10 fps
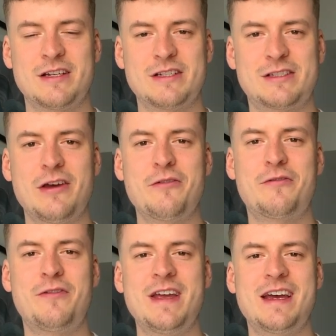So
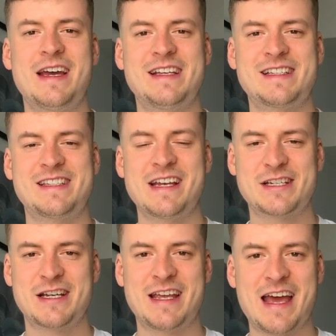fear is
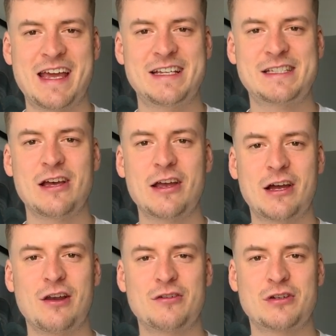essentially a
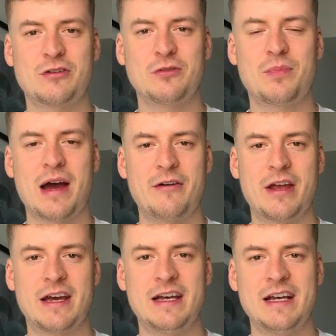psychological
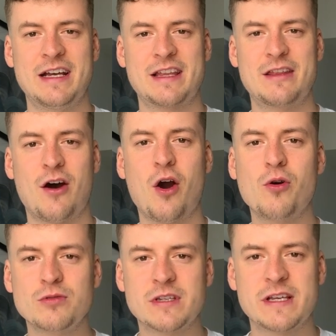barrier that
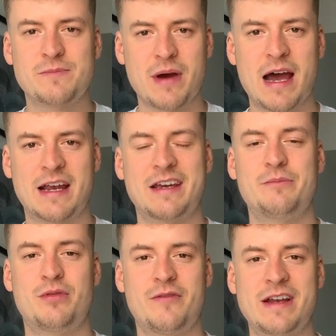holds us back and
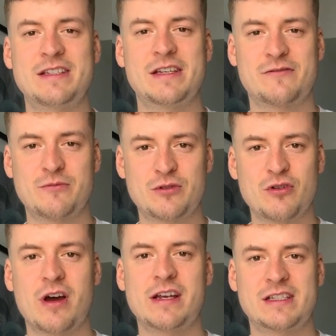prevents us from
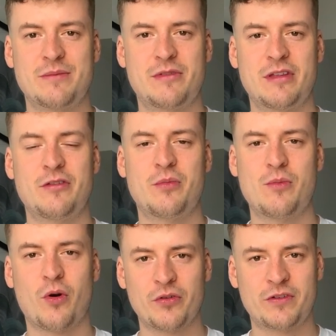trying something that we
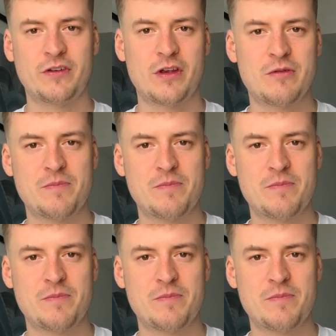want to do.